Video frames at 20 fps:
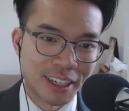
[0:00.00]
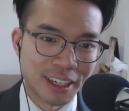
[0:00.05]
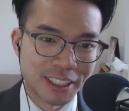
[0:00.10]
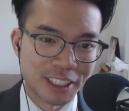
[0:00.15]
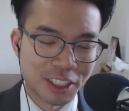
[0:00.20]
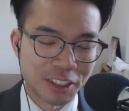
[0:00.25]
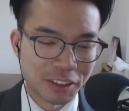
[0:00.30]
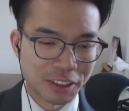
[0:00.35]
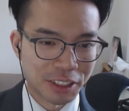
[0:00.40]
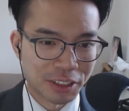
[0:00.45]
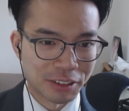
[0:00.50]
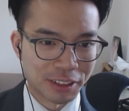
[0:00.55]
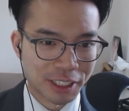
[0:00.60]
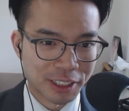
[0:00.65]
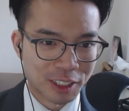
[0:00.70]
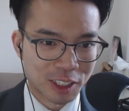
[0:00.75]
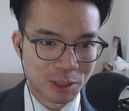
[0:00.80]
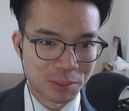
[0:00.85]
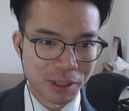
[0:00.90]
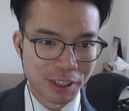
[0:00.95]
generally don't like
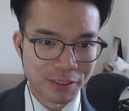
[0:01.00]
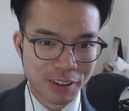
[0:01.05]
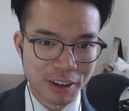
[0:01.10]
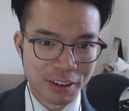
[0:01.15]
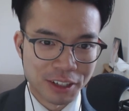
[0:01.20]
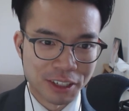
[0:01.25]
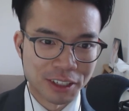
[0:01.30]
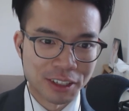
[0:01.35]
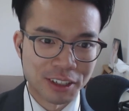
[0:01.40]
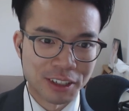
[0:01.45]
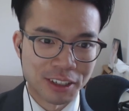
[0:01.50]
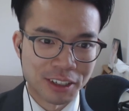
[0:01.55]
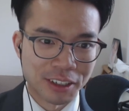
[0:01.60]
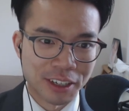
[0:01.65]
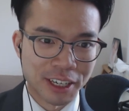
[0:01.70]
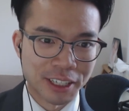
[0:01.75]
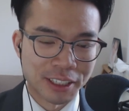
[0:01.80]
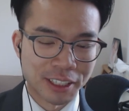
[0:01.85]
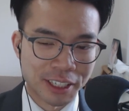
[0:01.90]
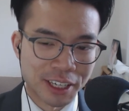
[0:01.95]
the smell of alcohol,
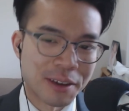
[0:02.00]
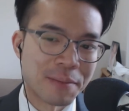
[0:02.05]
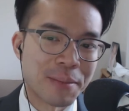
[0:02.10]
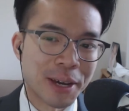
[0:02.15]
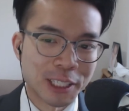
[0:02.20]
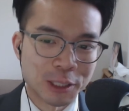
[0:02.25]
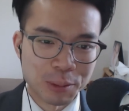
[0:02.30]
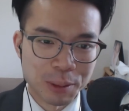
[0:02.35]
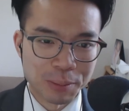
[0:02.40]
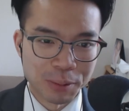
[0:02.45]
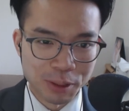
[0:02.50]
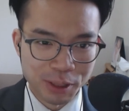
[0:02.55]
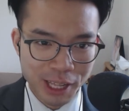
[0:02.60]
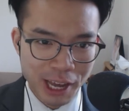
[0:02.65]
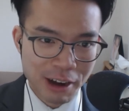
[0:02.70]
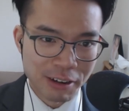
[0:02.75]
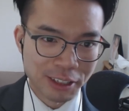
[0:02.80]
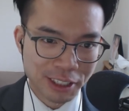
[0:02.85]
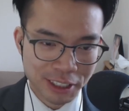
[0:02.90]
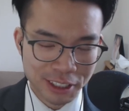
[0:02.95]
and like it makes people
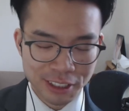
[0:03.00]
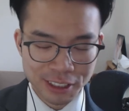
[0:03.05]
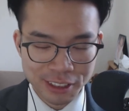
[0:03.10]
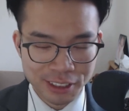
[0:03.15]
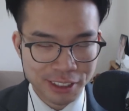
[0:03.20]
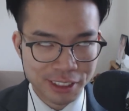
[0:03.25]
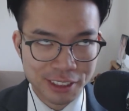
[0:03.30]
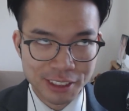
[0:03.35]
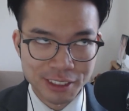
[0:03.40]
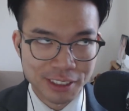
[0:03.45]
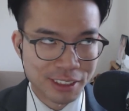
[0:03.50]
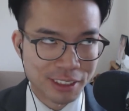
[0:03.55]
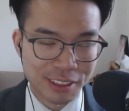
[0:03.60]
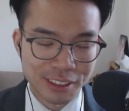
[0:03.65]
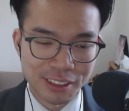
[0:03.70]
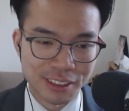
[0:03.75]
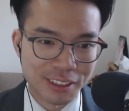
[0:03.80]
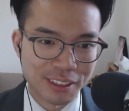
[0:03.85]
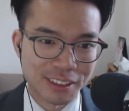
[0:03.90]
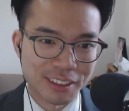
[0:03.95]
louder and it's
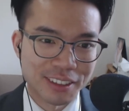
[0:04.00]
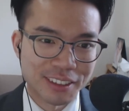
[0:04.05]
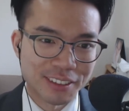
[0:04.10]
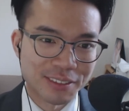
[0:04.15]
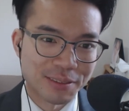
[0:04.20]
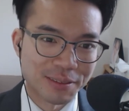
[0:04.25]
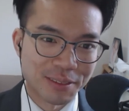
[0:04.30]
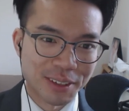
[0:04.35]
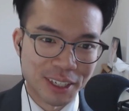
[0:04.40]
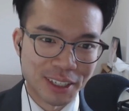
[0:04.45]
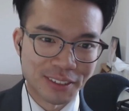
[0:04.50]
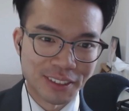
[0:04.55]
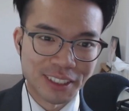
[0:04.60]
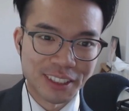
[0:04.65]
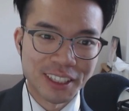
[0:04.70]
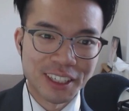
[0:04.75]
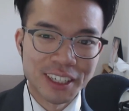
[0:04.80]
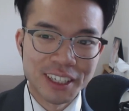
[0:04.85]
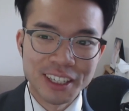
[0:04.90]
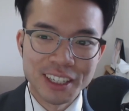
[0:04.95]

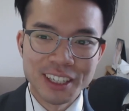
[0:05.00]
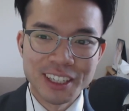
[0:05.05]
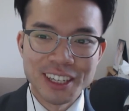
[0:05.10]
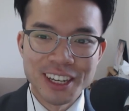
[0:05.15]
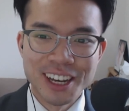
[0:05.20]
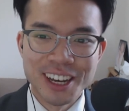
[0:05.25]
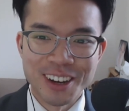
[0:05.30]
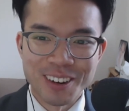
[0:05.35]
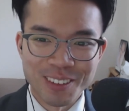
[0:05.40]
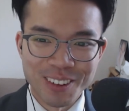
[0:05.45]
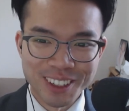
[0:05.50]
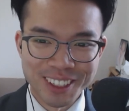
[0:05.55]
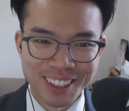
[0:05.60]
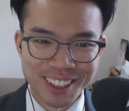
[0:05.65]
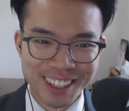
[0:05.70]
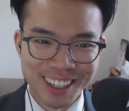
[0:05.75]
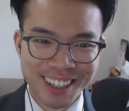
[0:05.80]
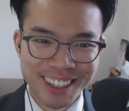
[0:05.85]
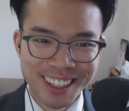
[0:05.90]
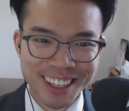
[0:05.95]
whatever. one of
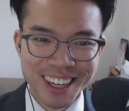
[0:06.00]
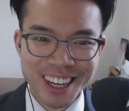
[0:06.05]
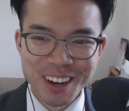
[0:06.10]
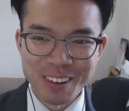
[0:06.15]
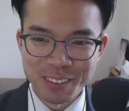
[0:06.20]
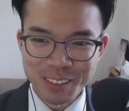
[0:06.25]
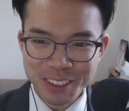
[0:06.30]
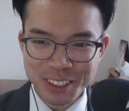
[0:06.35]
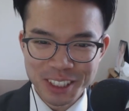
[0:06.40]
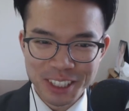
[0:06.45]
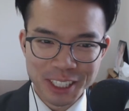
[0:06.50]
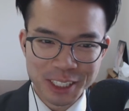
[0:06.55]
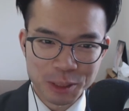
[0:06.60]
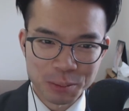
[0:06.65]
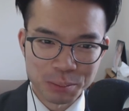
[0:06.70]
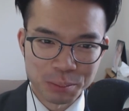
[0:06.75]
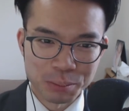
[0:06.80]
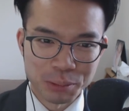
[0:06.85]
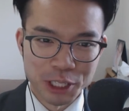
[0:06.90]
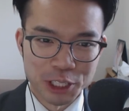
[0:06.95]
the one of the less
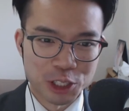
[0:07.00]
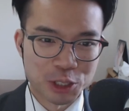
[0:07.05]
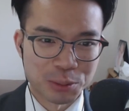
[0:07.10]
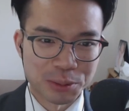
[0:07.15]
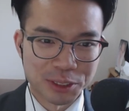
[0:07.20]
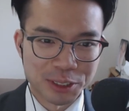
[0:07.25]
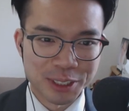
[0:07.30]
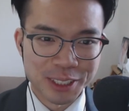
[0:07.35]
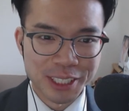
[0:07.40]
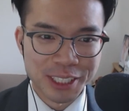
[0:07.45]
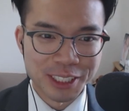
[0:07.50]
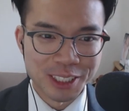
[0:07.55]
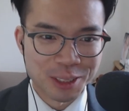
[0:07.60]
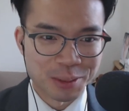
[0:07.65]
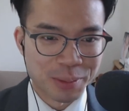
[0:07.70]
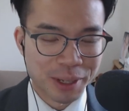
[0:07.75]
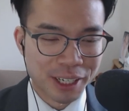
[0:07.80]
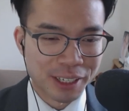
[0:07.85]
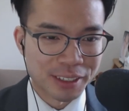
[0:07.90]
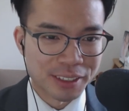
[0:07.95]
pleasurable things
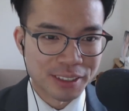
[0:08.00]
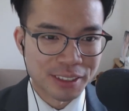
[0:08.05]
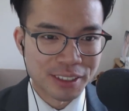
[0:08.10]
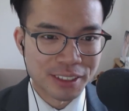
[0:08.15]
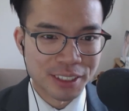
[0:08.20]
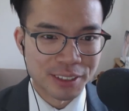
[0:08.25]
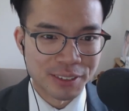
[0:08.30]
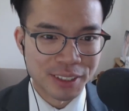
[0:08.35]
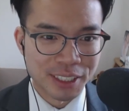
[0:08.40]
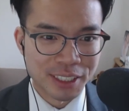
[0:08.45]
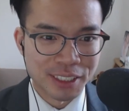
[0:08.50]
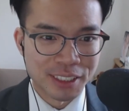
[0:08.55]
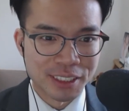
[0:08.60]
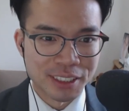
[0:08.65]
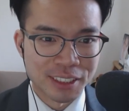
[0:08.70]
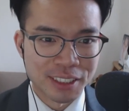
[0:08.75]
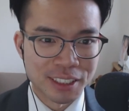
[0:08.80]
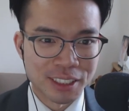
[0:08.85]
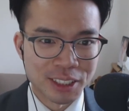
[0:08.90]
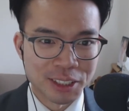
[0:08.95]
about living
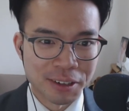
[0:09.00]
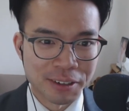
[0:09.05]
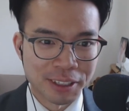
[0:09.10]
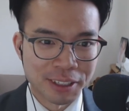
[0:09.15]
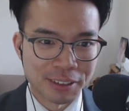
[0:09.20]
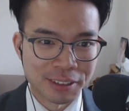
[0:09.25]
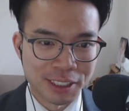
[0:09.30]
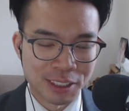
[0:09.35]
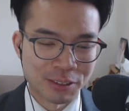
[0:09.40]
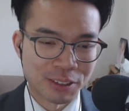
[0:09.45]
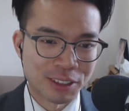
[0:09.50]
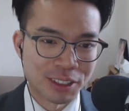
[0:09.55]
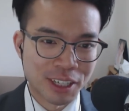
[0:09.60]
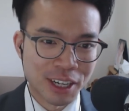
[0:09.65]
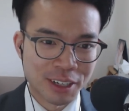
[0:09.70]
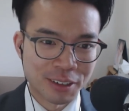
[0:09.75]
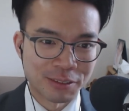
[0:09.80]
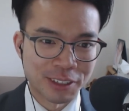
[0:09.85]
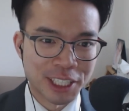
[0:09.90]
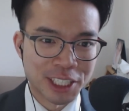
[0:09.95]
in Tokyo is if you're
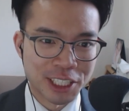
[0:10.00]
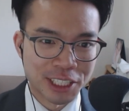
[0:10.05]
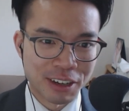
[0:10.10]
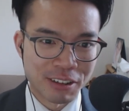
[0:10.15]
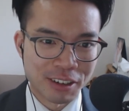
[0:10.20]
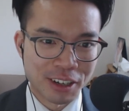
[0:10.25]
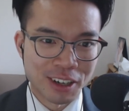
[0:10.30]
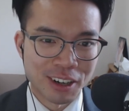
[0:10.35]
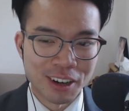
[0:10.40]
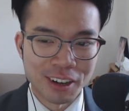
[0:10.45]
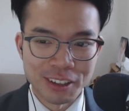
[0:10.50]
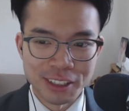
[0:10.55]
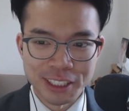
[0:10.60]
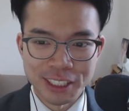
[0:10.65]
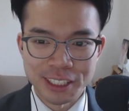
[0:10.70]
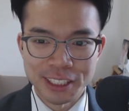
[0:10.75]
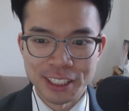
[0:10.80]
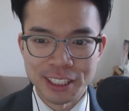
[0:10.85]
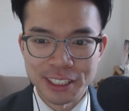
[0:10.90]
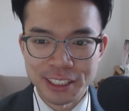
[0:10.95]
not a raging
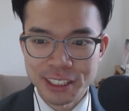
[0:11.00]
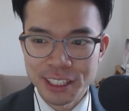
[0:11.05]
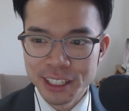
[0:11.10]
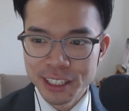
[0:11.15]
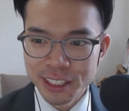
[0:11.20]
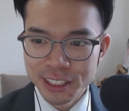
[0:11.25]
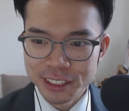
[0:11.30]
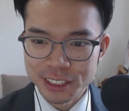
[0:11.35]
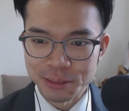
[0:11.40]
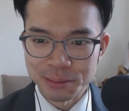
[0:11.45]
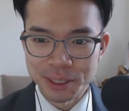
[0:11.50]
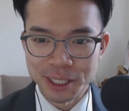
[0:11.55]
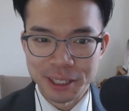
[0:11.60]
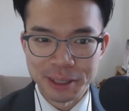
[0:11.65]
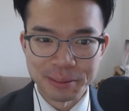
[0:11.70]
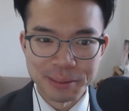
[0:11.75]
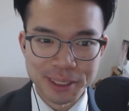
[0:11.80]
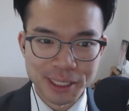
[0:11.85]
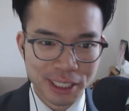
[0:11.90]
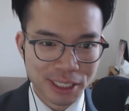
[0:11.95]
alcoholic, like
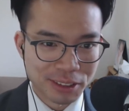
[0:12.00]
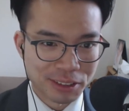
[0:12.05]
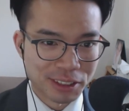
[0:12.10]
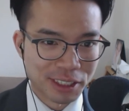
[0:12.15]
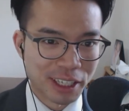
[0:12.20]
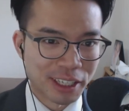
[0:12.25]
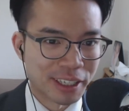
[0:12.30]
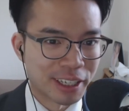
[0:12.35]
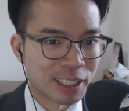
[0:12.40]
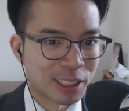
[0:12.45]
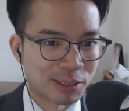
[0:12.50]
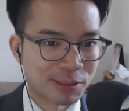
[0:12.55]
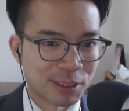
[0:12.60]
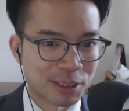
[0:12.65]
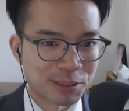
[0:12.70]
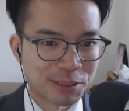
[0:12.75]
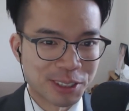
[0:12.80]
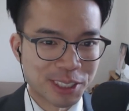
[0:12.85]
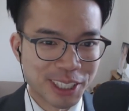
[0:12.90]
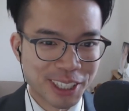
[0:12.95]
sometimes things are not as fun
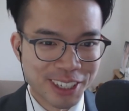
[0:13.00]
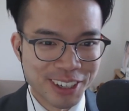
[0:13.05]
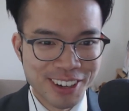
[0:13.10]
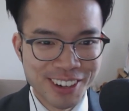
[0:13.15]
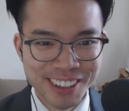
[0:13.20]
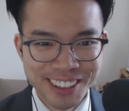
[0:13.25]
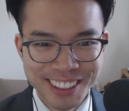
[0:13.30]
for you.